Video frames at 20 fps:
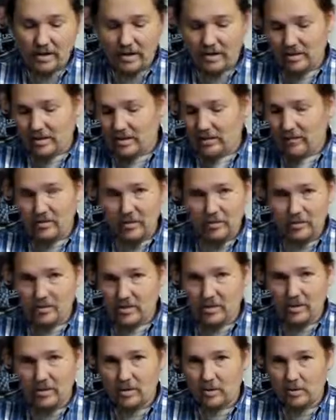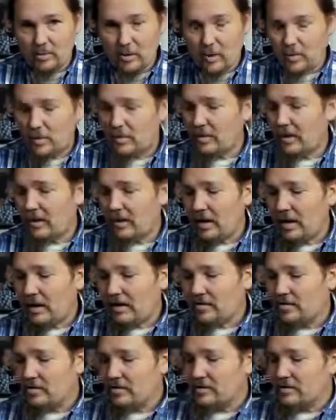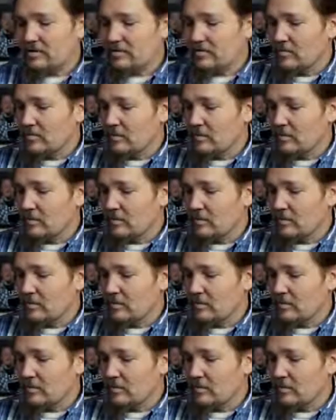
and then it flips on the appropriate lights.